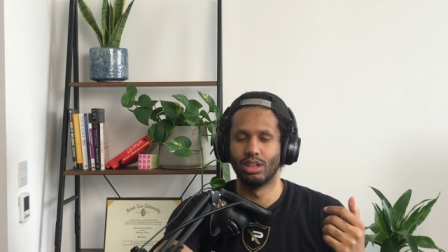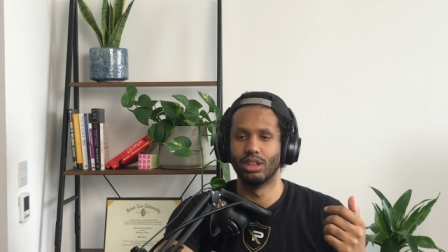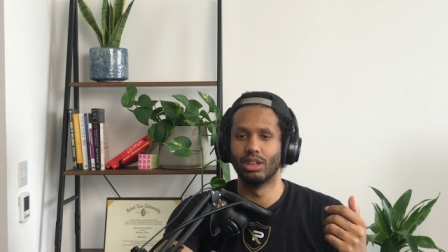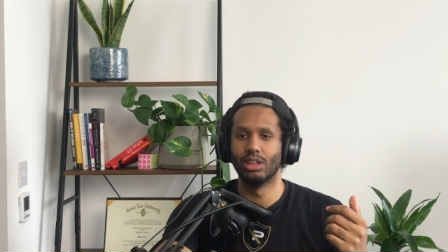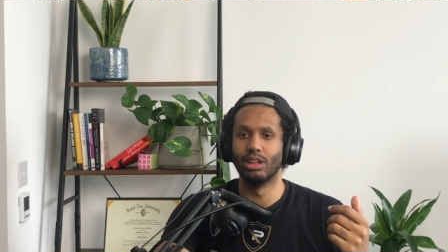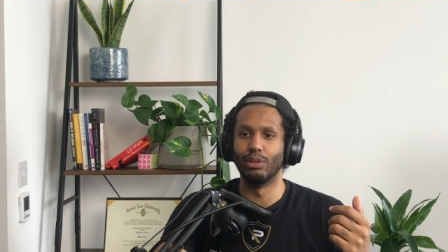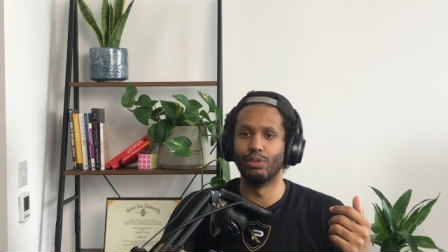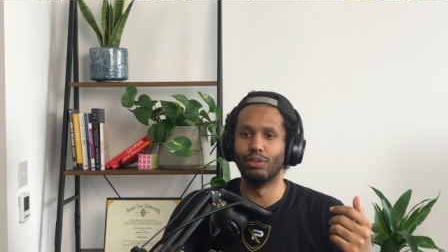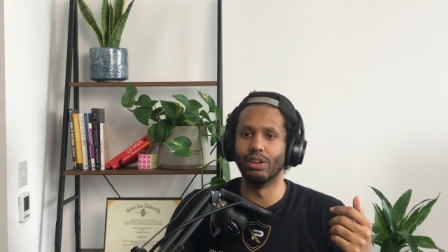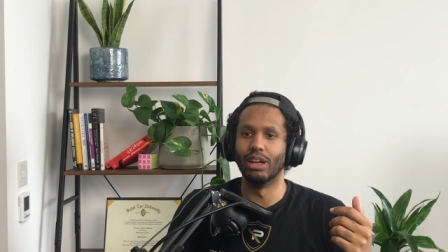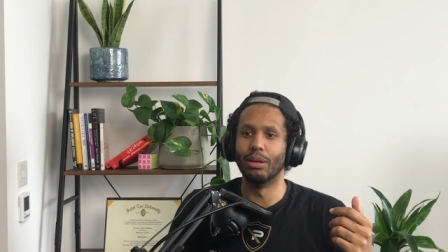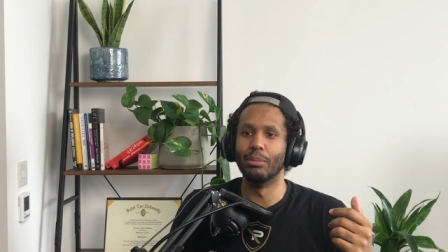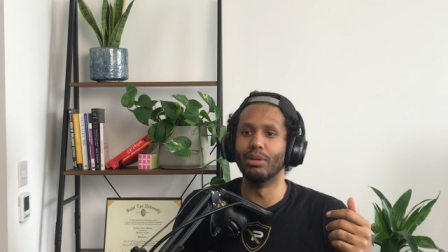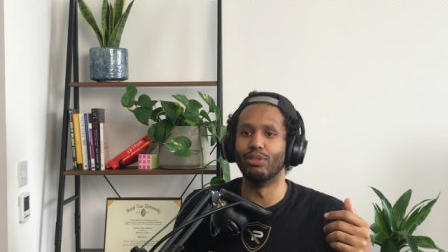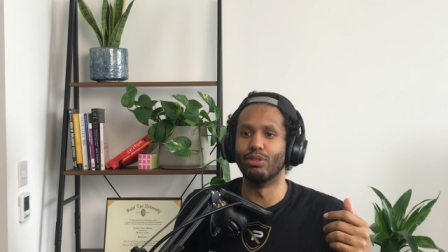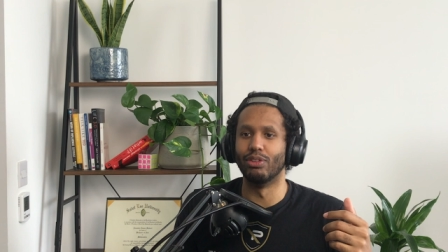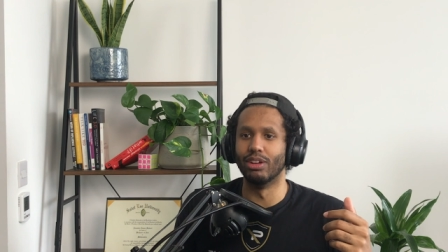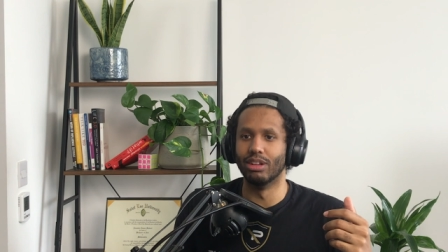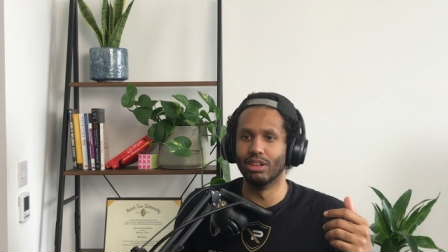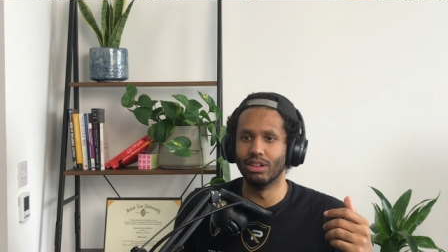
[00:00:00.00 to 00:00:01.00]
I knew you
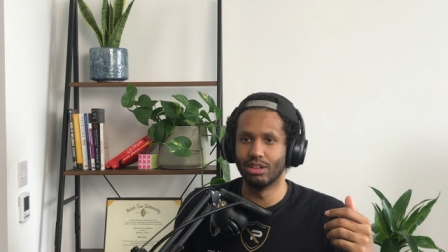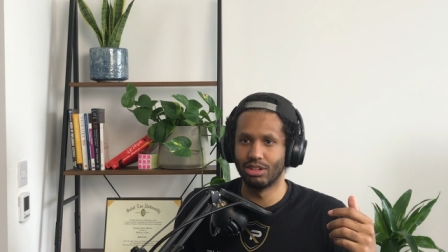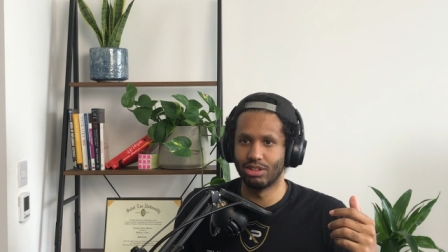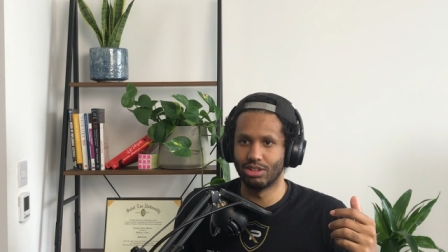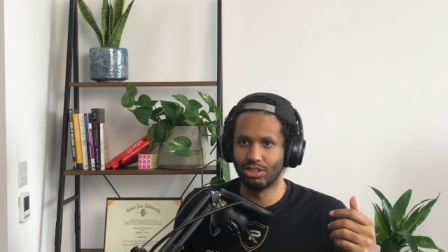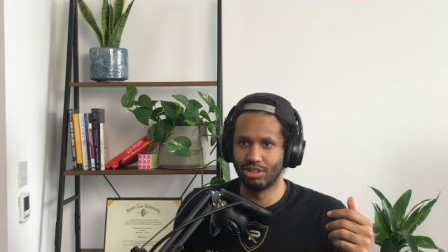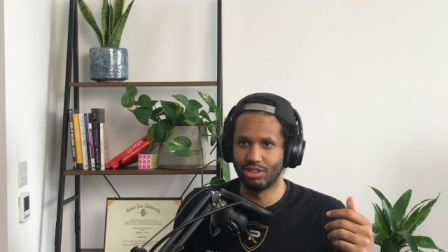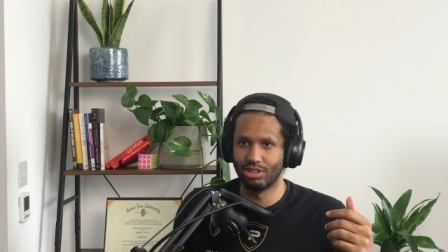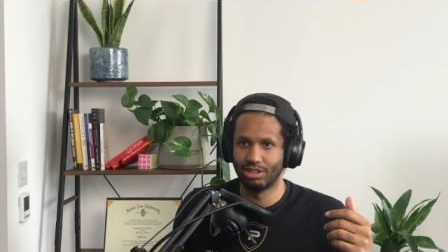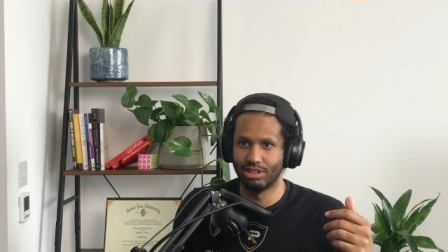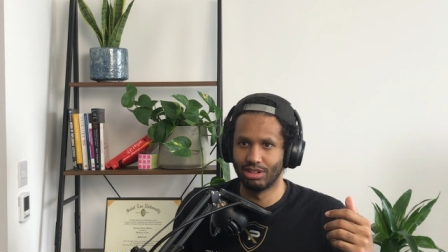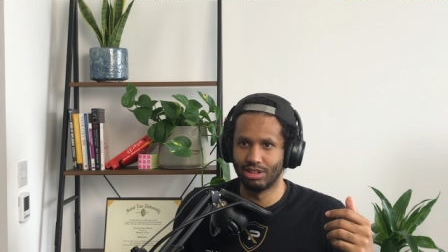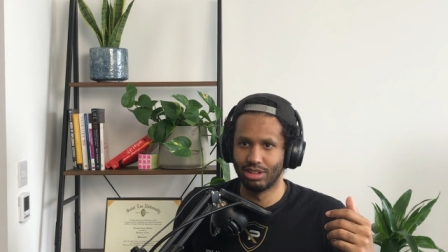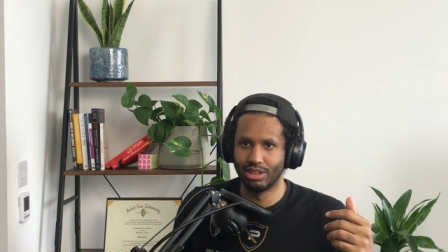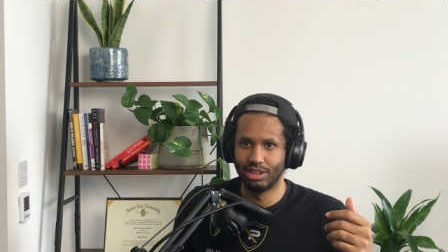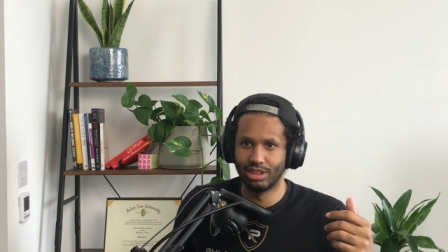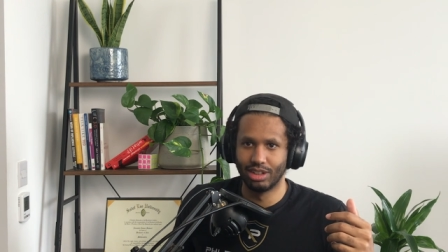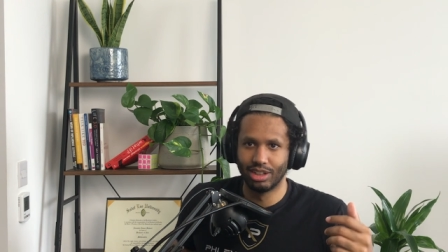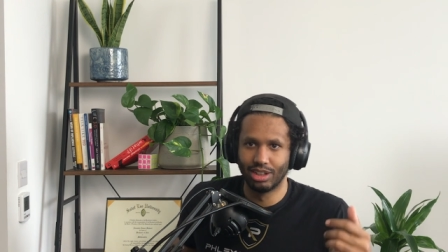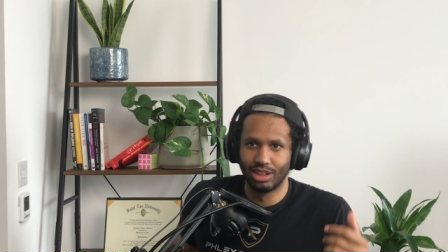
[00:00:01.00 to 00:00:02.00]
weren't paying attention.
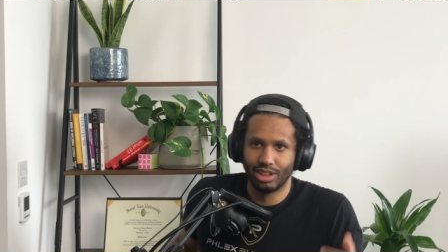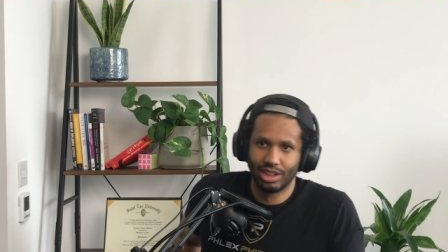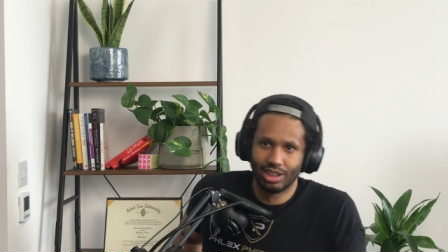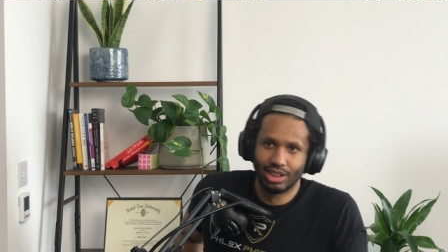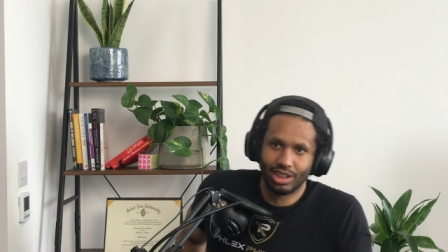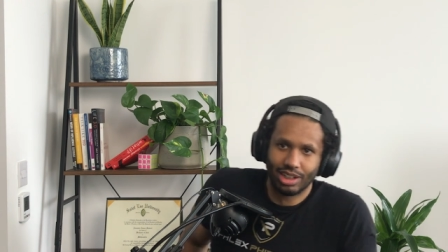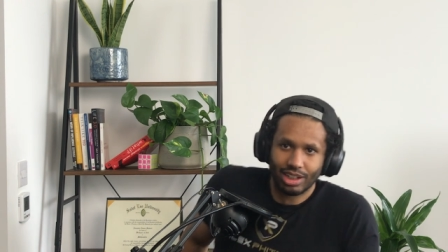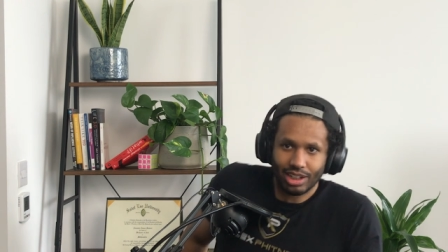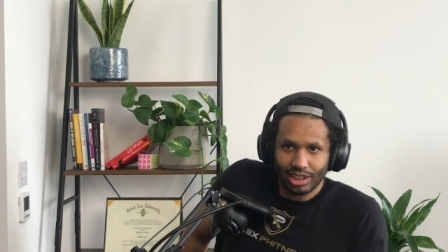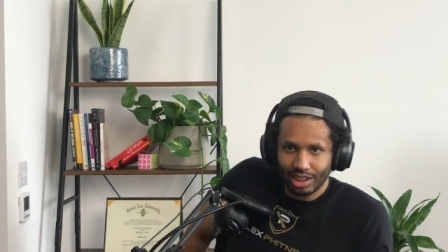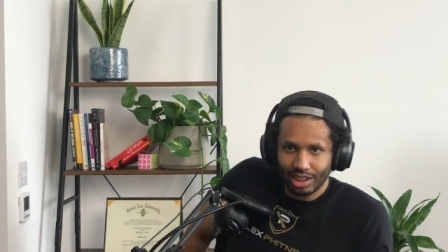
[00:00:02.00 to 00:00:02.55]
MSCHF.